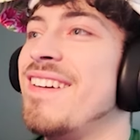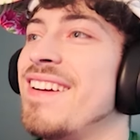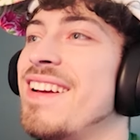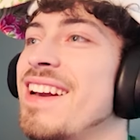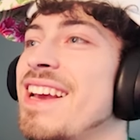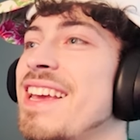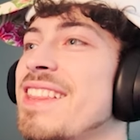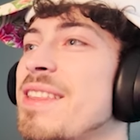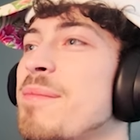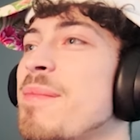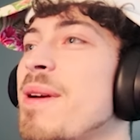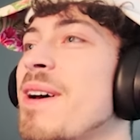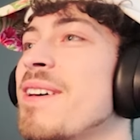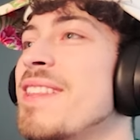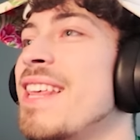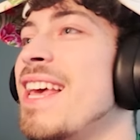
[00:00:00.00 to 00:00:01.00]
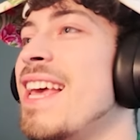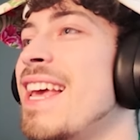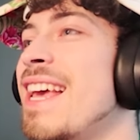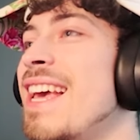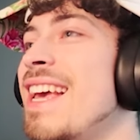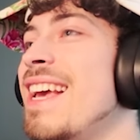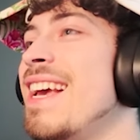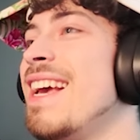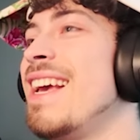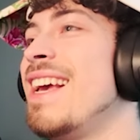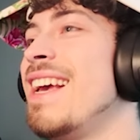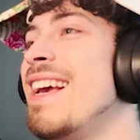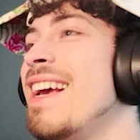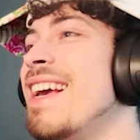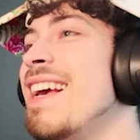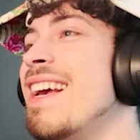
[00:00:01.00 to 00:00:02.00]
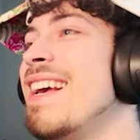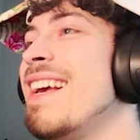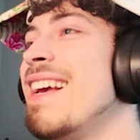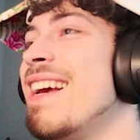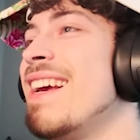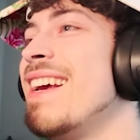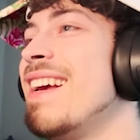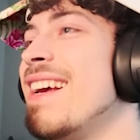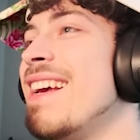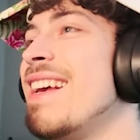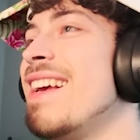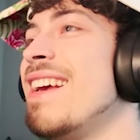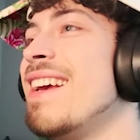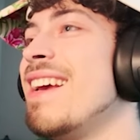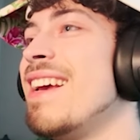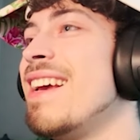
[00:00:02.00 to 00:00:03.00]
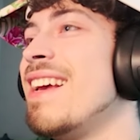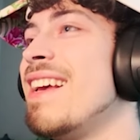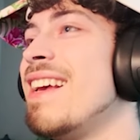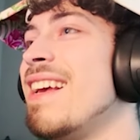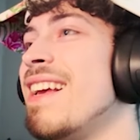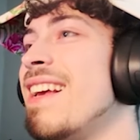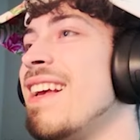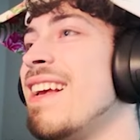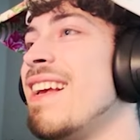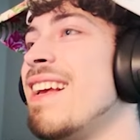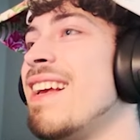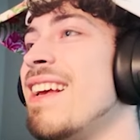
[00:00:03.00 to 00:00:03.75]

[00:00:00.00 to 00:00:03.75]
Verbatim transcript: We're gonna get them both. I got 5 diamonds.